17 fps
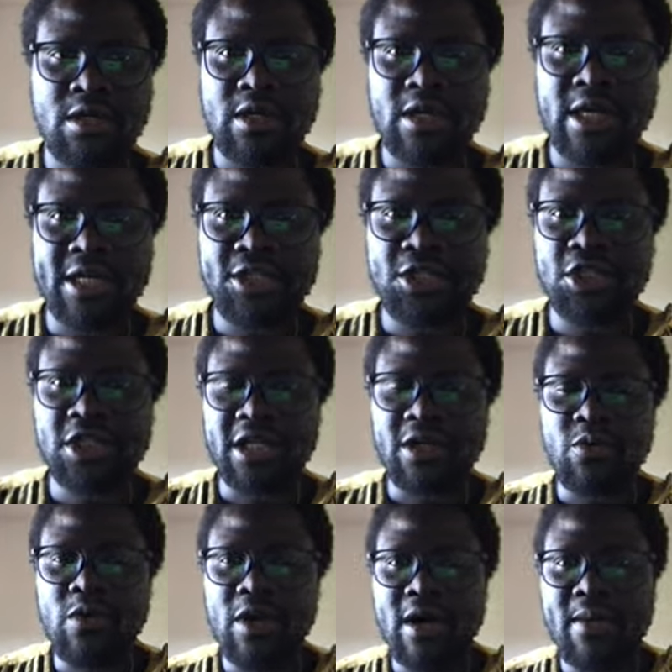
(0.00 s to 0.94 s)
Hey,
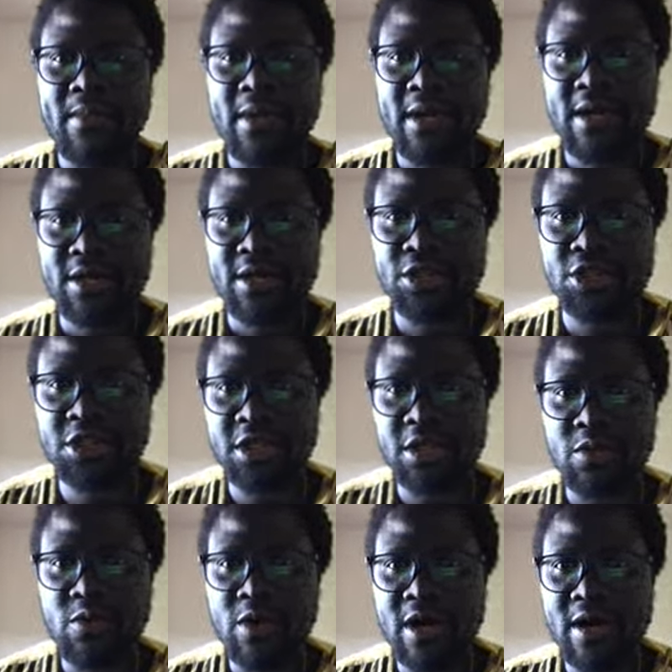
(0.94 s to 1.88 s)
shalom,
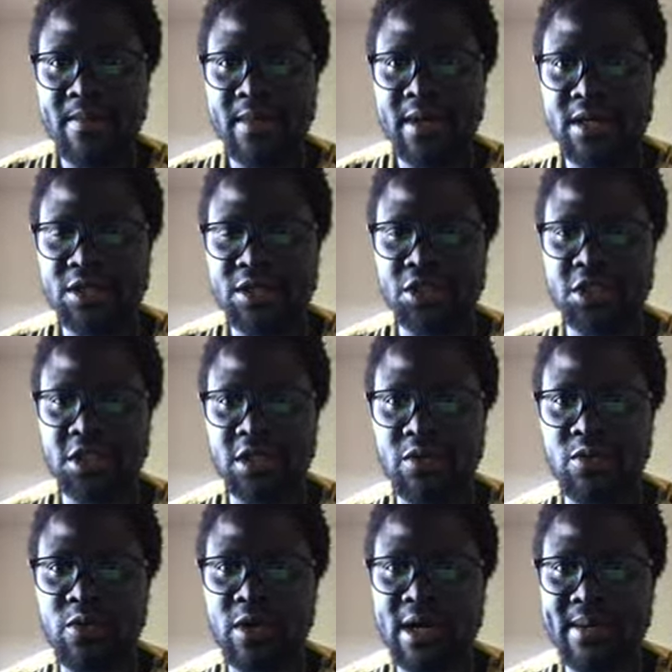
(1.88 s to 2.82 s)
shalom,
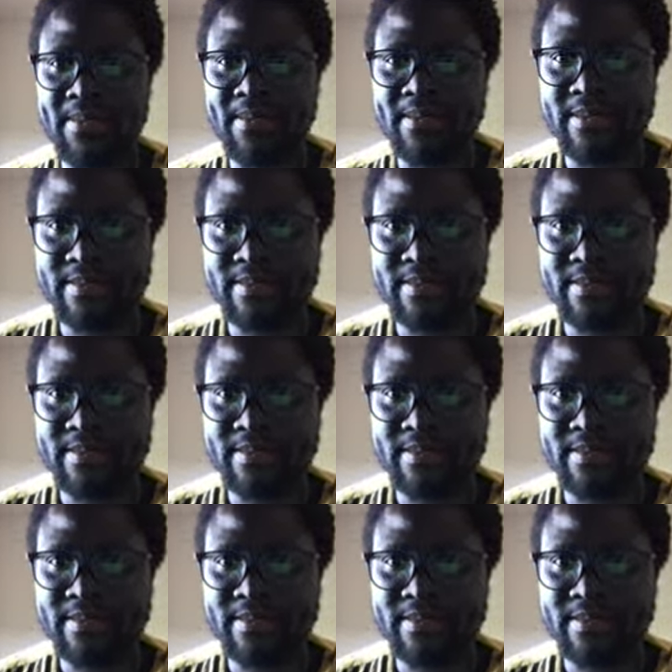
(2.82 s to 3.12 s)
shalom.